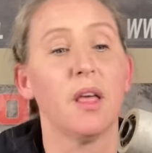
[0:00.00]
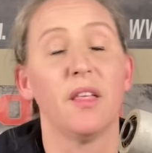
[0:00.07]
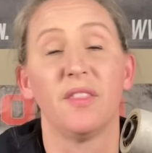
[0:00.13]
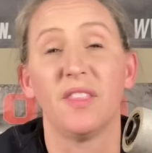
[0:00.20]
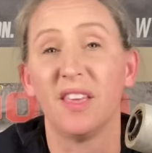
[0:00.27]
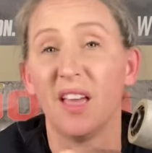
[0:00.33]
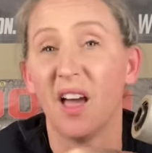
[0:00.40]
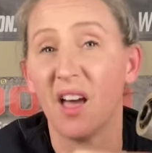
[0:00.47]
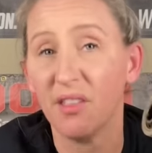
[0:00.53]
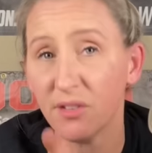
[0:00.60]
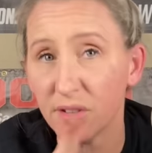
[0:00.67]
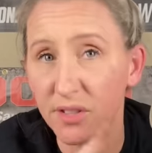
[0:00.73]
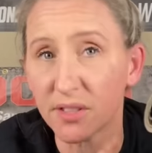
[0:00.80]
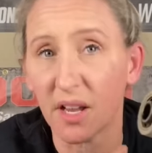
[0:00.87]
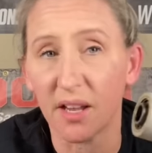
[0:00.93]
The other
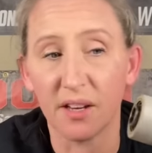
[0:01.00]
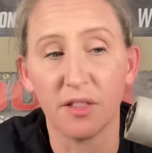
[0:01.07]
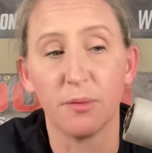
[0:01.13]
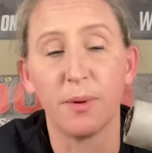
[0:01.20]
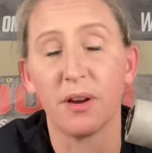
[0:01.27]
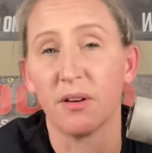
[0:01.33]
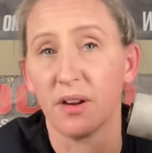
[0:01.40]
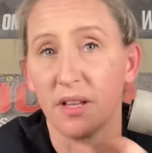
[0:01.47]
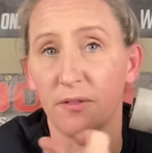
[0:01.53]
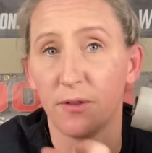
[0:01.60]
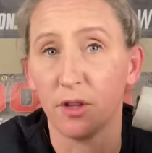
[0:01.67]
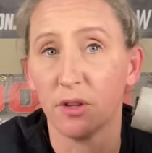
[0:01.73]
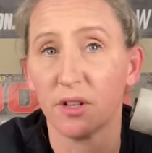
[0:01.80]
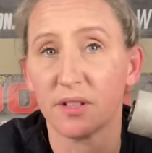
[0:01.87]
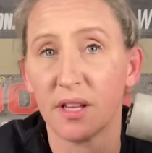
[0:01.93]
side of the bearing, if you
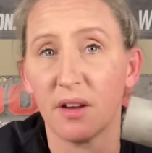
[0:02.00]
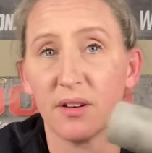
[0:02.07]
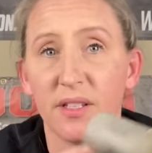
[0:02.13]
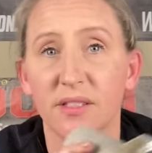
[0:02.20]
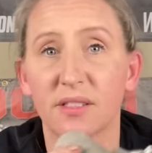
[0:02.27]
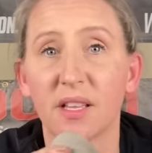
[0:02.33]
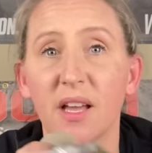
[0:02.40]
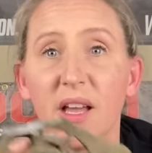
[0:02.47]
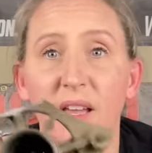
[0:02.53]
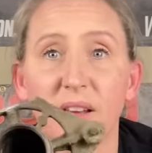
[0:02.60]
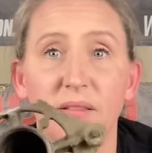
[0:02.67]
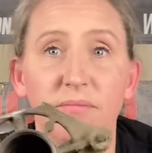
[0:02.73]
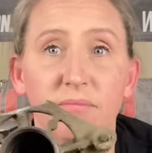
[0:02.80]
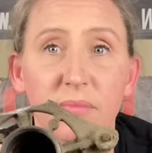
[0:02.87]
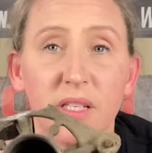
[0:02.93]
look down
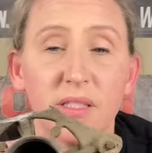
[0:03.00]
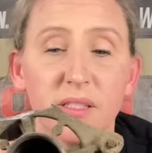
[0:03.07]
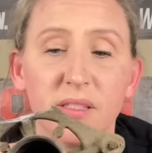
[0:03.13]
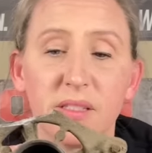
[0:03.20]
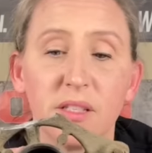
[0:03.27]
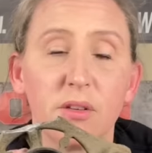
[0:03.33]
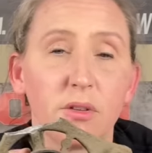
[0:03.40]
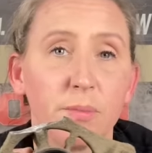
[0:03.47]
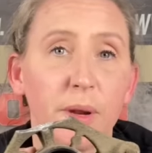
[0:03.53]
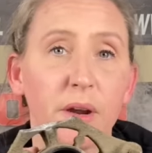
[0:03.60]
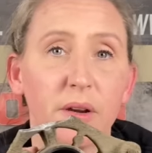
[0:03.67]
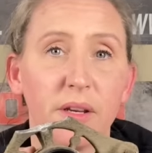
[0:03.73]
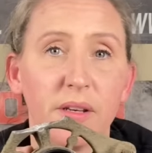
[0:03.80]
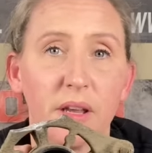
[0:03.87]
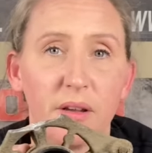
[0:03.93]
inside, it's a sealed
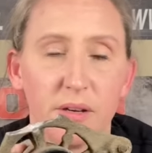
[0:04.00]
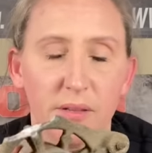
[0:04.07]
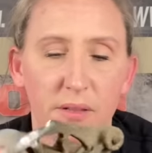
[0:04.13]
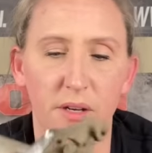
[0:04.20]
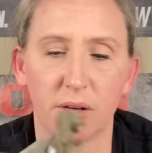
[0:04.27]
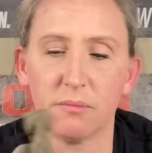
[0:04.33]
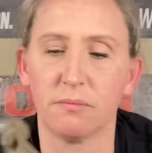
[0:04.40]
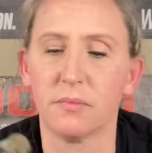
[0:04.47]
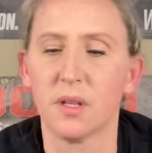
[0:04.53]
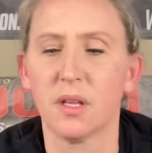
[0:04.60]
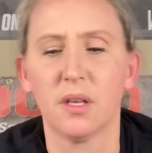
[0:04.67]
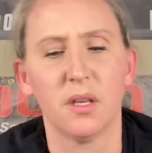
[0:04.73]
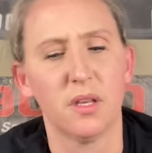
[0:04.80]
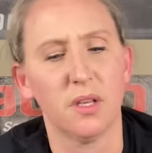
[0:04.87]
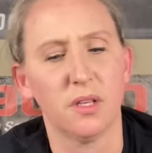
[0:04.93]
bearing down in there.
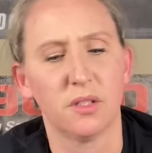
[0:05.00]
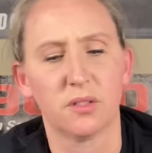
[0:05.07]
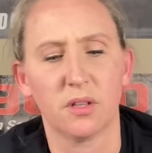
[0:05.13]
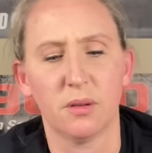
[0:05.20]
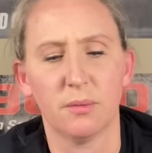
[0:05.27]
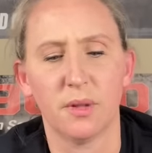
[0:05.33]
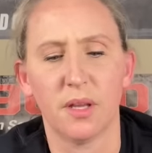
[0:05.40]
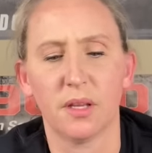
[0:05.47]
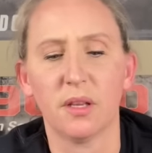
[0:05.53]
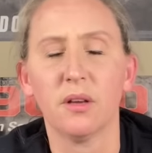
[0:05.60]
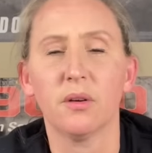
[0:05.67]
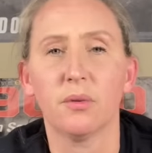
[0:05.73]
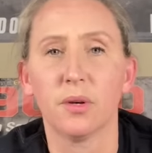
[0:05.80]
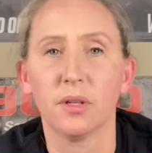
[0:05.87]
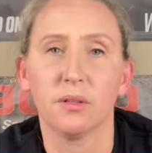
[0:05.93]
So I'm like,
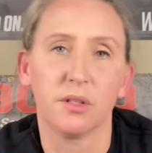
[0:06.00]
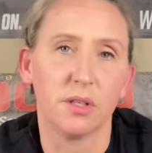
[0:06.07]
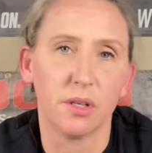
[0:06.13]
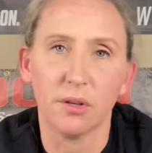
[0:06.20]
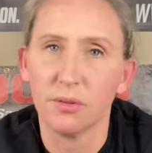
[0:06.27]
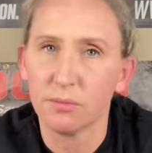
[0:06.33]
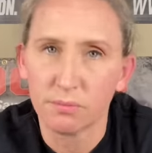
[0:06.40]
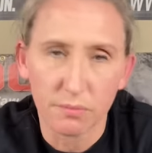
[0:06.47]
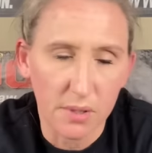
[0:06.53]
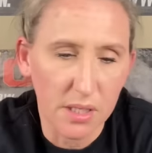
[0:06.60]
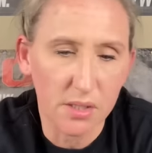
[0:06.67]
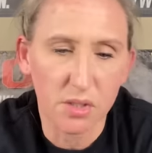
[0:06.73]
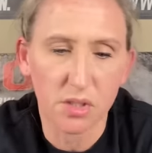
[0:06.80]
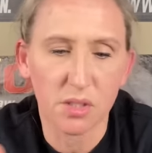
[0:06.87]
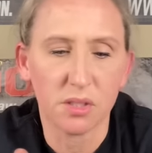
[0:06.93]
oh, well, you know,
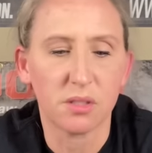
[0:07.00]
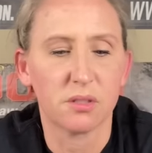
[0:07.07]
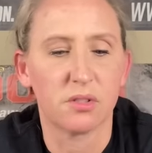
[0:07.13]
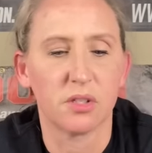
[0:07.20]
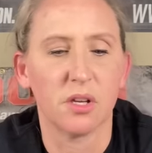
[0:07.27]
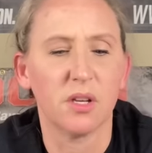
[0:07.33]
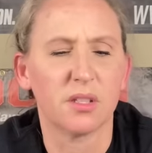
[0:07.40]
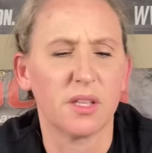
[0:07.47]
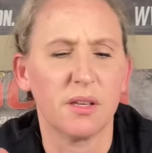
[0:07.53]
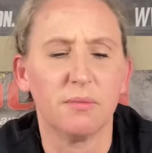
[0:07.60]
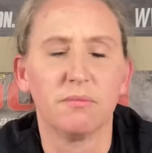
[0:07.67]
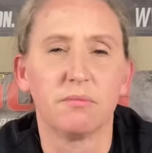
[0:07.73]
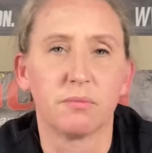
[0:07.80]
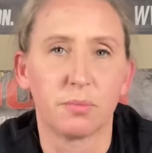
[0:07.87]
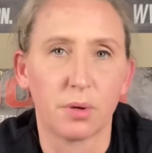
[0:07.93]
that's just junk.
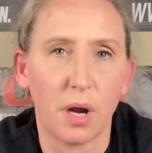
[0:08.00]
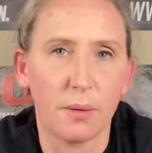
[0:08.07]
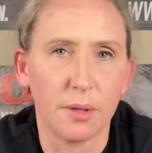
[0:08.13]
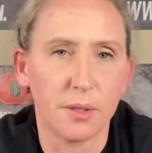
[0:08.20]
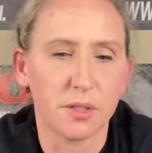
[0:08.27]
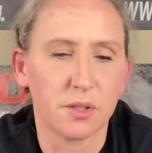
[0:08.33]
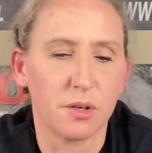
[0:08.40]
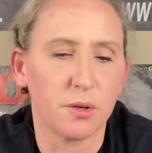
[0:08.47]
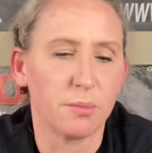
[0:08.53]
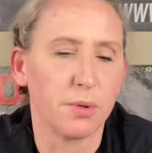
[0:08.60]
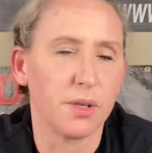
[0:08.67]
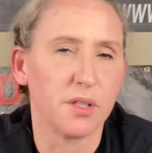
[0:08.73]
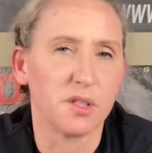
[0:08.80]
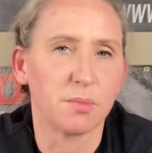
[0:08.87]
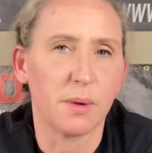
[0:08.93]
They probably started
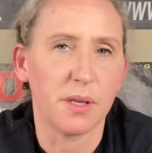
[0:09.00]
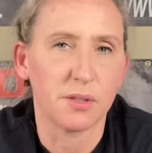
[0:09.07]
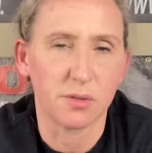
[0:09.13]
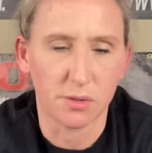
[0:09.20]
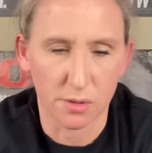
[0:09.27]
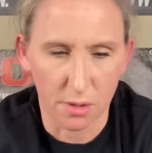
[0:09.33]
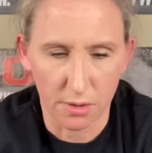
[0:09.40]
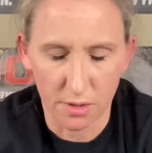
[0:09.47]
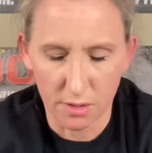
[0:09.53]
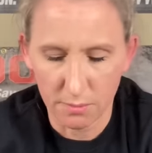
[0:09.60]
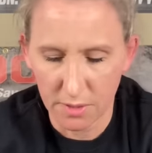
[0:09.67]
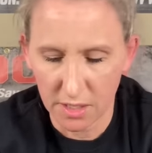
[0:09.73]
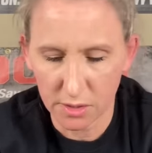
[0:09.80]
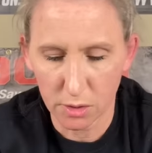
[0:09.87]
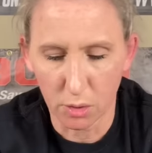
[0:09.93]
putting spacers on them.
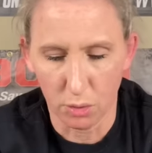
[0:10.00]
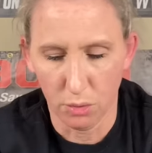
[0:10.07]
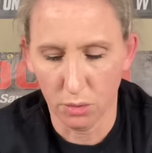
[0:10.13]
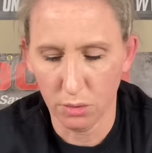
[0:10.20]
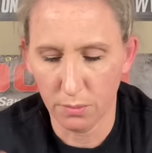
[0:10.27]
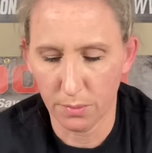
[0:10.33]
That's cool.